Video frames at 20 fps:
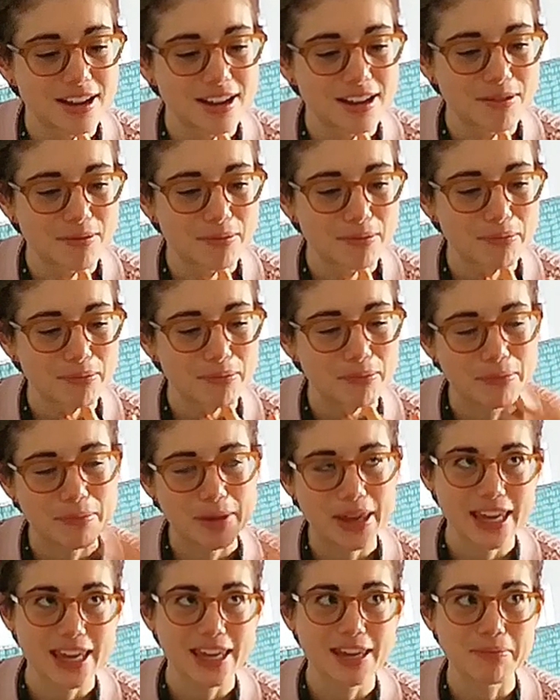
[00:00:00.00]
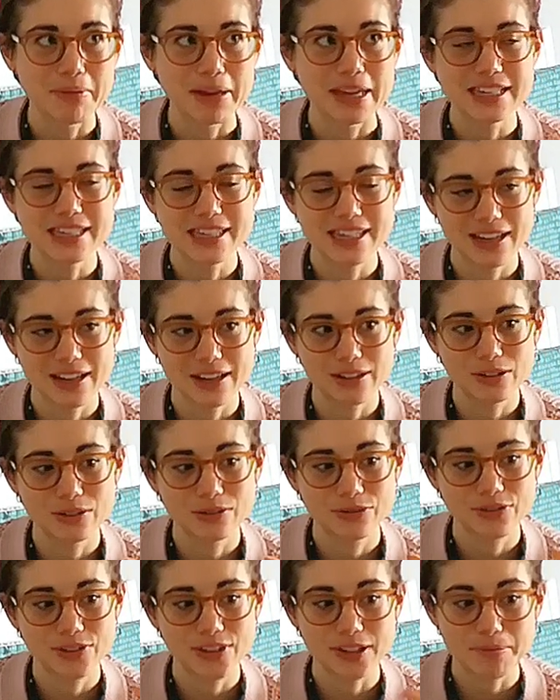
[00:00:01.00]
make myself
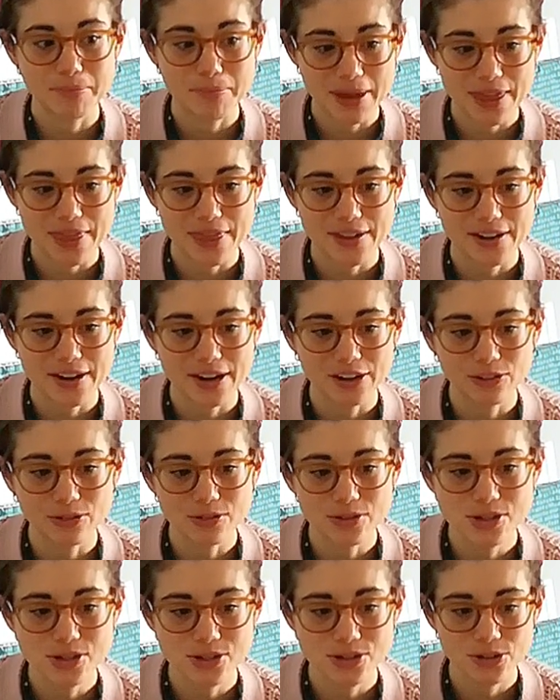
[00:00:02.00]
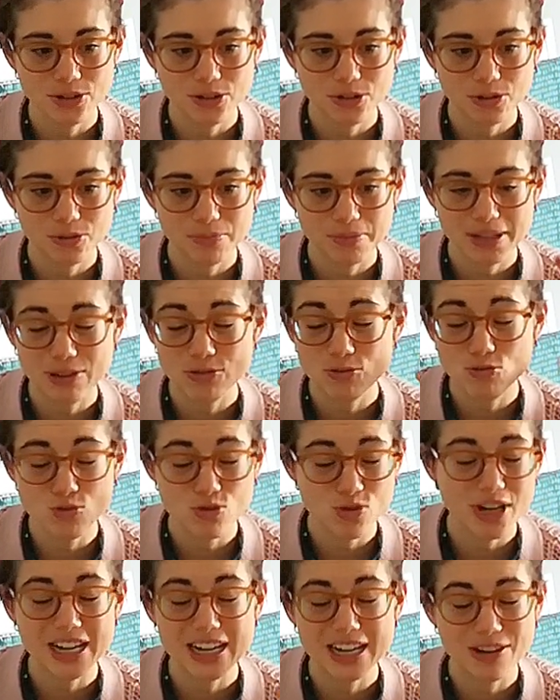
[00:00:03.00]
feel better and also be
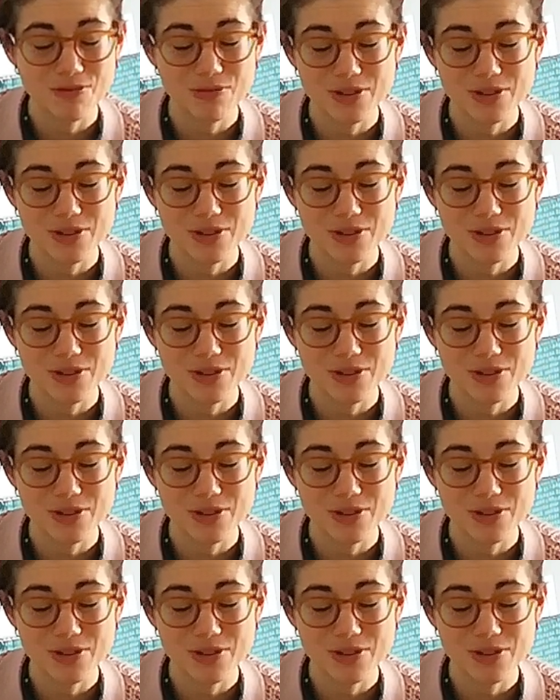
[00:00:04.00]
really, really